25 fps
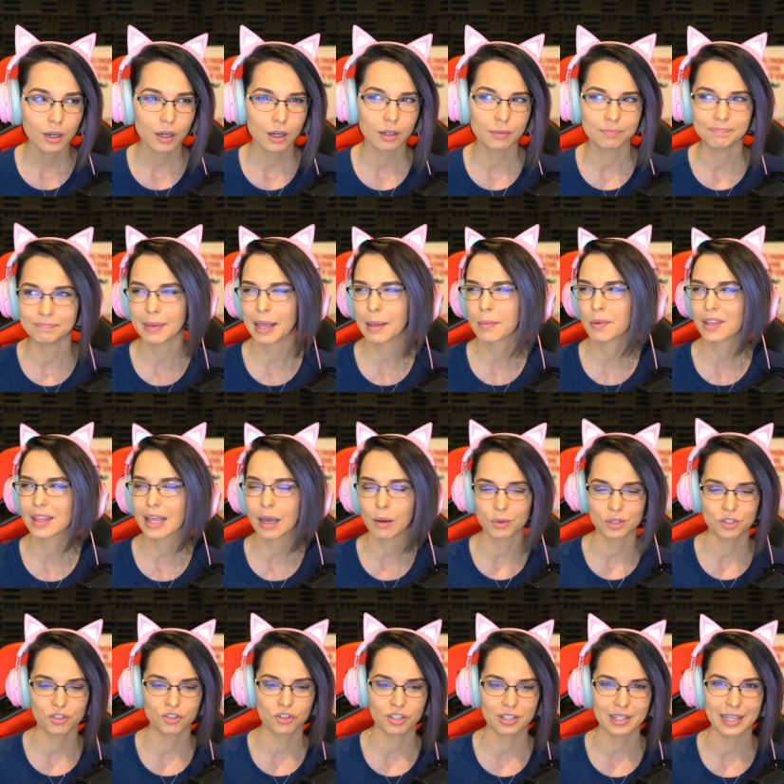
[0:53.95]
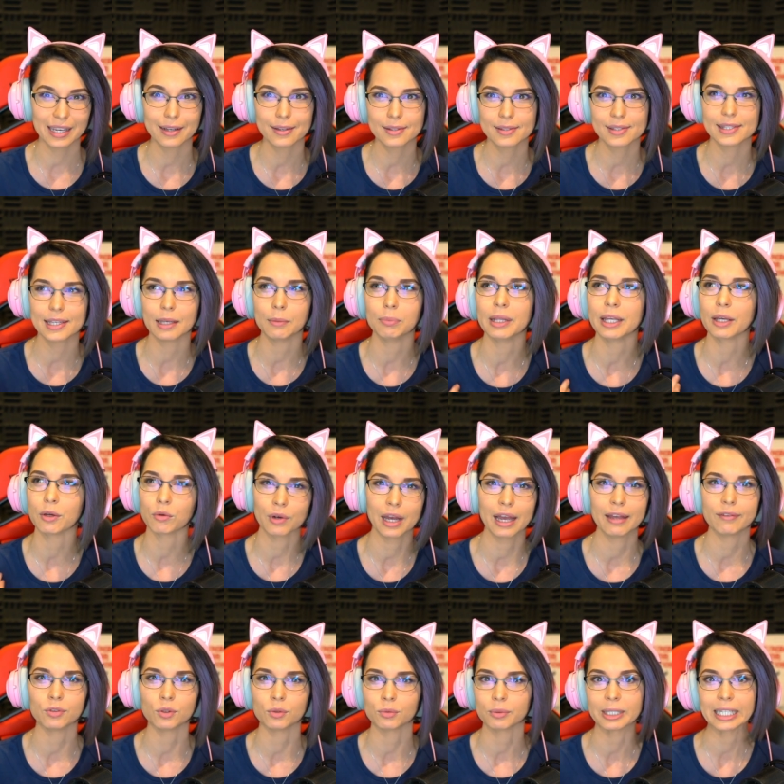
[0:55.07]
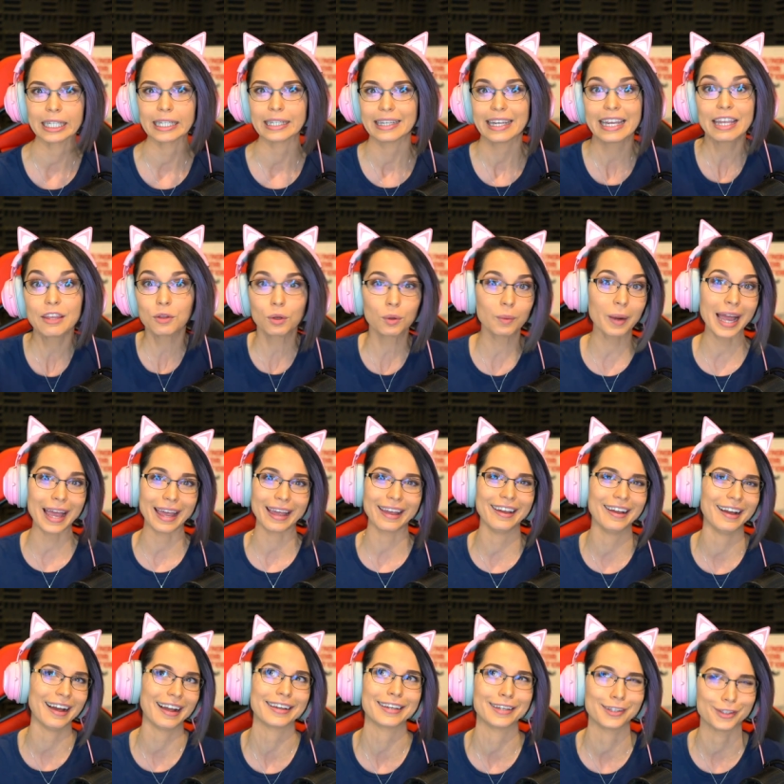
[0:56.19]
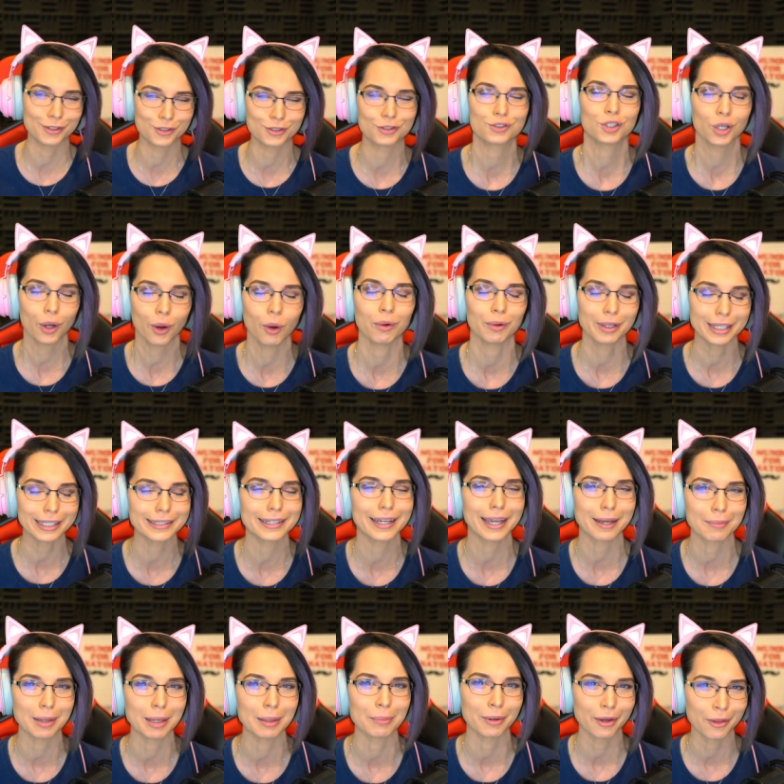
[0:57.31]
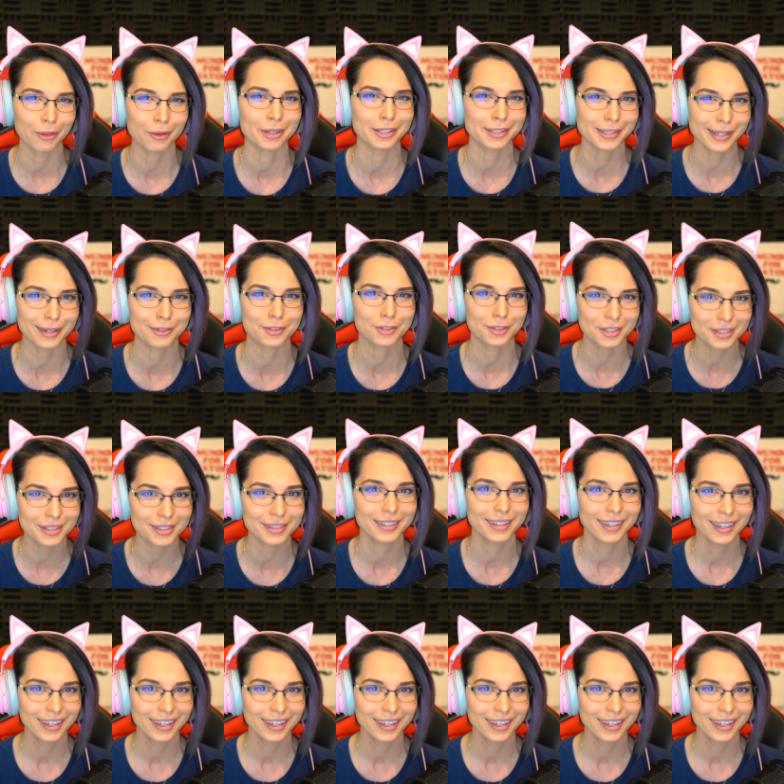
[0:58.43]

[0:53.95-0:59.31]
Or maybe that was just like a sibling rivalry. Either way, I could totally take my brother at Tetris.